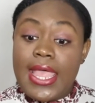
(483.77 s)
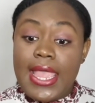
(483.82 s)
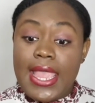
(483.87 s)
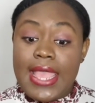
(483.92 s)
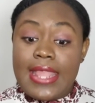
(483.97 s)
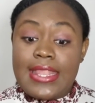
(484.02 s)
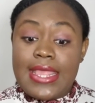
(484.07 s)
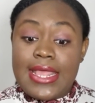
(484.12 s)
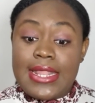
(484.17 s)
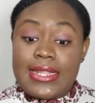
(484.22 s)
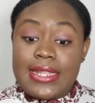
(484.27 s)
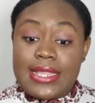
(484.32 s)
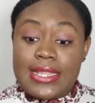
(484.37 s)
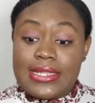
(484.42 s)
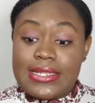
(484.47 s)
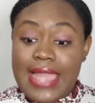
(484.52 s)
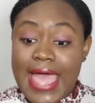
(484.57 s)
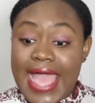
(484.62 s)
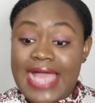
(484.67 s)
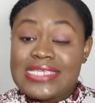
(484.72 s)
And then
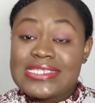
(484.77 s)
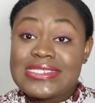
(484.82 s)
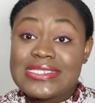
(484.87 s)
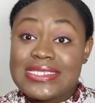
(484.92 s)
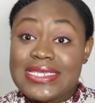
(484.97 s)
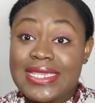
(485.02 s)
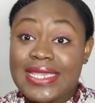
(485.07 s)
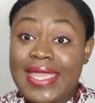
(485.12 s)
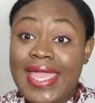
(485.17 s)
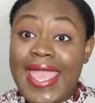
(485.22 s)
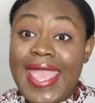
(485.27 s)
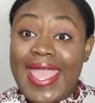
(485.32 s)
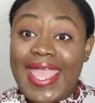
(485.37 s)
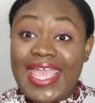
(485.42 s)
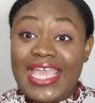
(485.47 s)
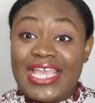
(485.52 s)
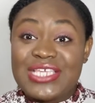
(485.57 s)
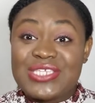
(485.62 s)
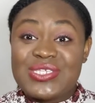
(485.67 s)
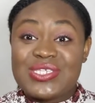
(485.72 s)
lastly
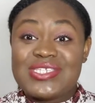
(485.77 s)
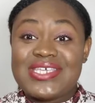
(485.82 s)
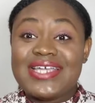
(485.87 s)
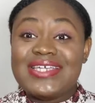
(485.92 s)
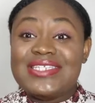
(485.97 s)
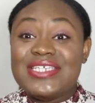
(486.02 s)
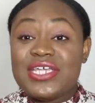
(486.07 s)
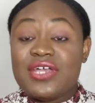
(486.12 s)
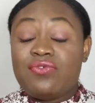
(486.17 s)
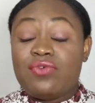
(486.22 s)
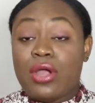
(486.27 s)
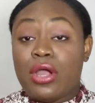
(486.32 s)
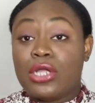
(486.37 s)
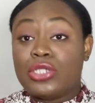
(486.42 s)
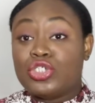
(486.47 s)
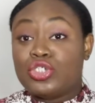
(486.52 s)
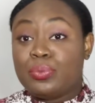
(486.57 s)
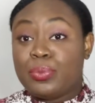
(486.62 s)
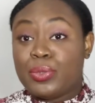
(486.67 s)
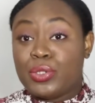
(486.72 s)
is this idea of
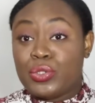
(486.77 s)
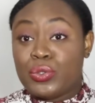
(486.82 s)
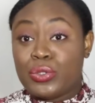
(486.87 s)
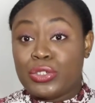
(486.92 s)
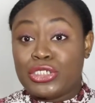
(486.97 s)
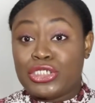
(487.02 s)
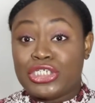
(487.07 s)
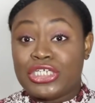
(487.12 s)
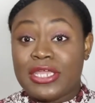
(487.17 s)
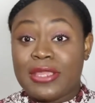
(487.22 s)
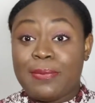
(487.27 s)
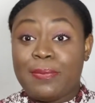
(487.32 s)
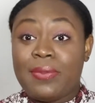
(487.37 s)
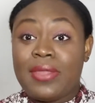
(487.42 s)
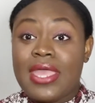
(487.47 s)
entrepreneurship.